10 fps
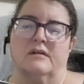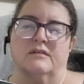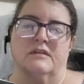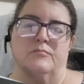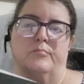
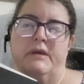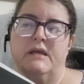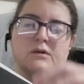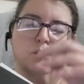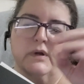did
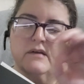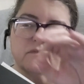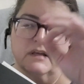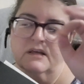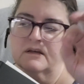bead
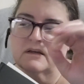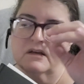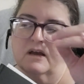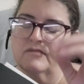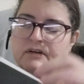weaving,
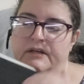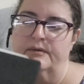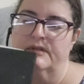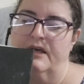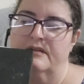I forget
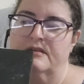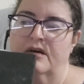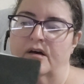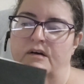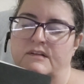what that's
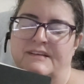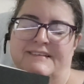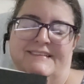called.